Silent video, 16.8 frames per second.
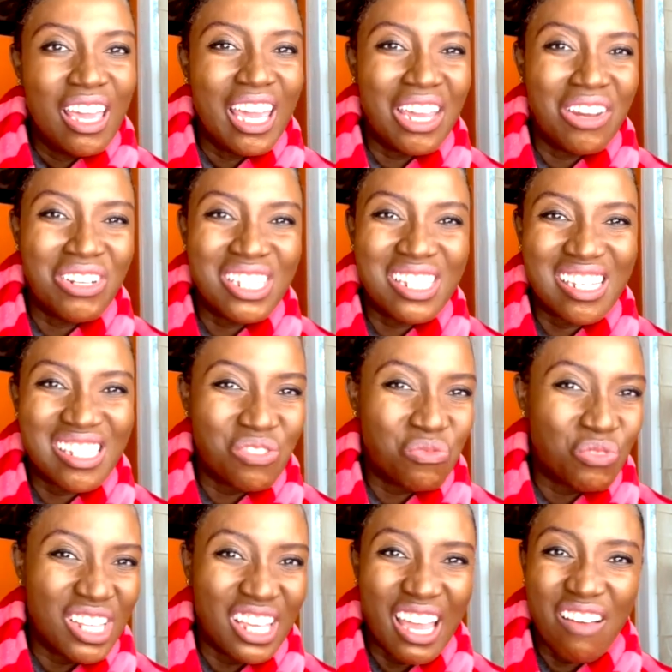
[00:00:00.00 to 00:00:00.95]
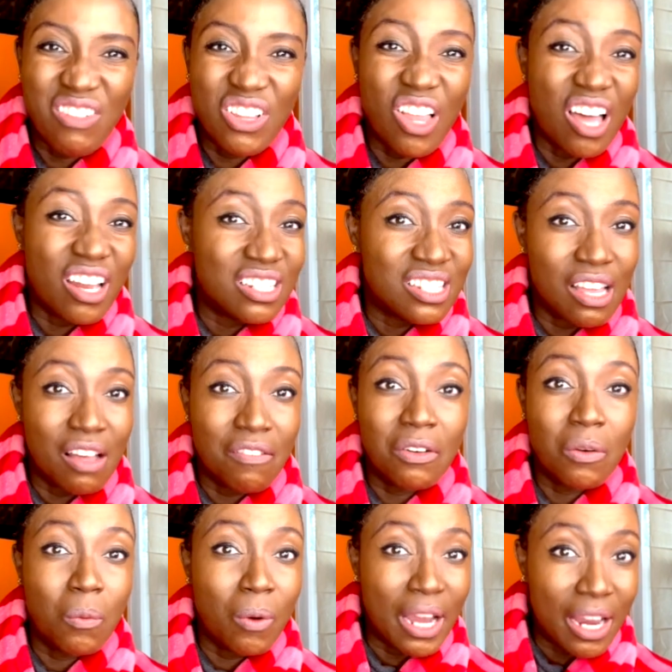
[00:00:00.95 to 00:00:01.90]
Aries doesn't really have a lot of
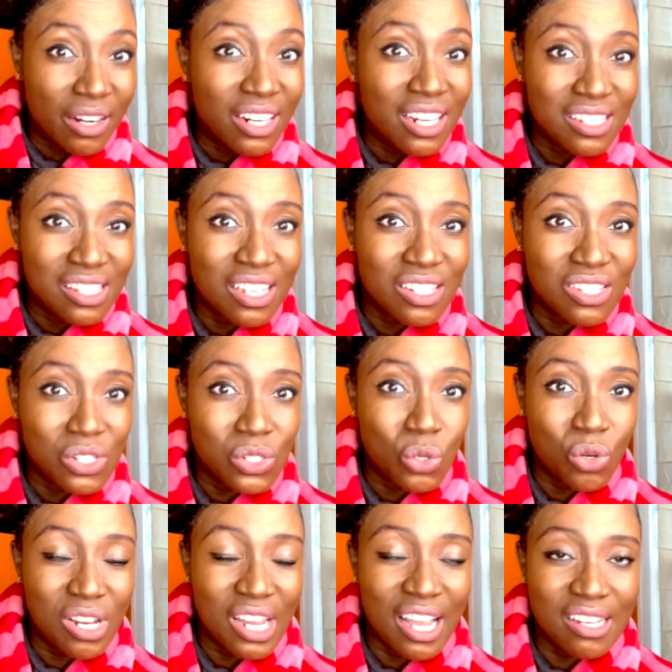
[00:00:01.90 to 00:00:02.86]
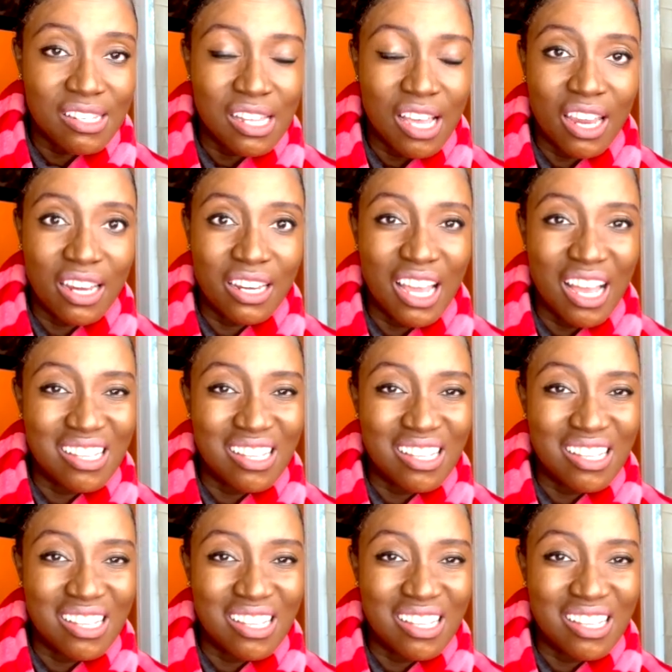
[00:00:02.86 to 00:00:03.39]
self-awareness as a zodiac sign,